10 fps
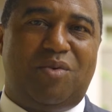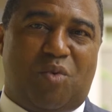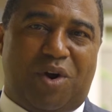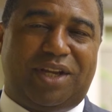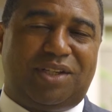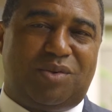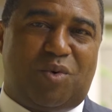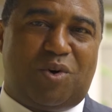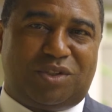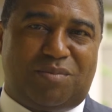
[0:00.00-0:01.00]
working
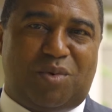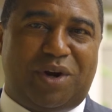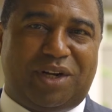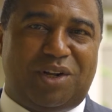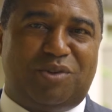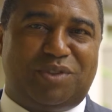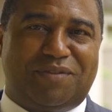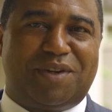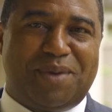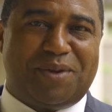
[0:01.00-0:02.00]
towards a more inclusive
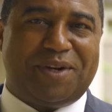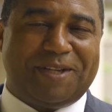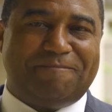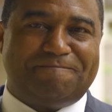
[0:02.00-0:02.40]
community.